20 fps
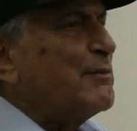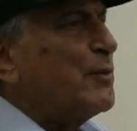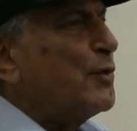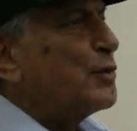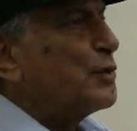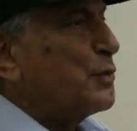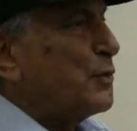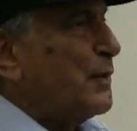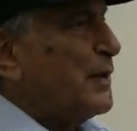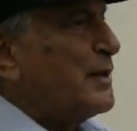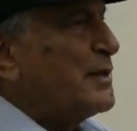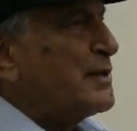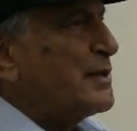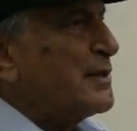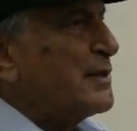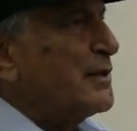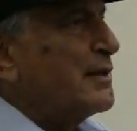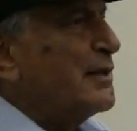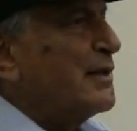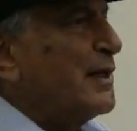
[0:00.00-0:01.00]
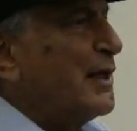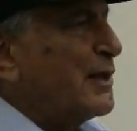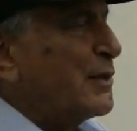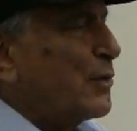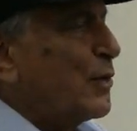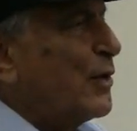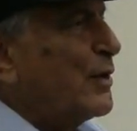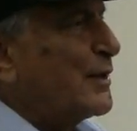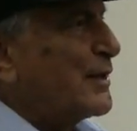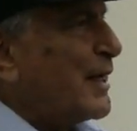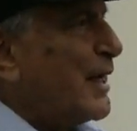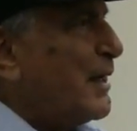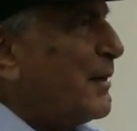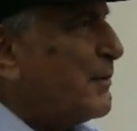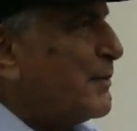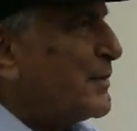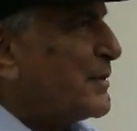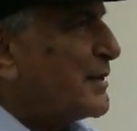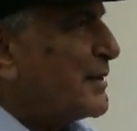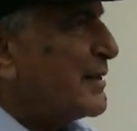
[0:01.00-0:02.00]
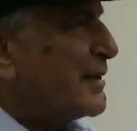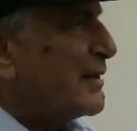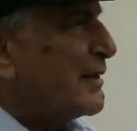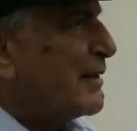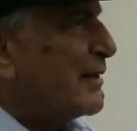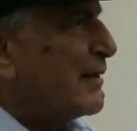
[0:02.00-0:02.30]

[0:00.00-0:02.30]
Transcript: both ways at all times.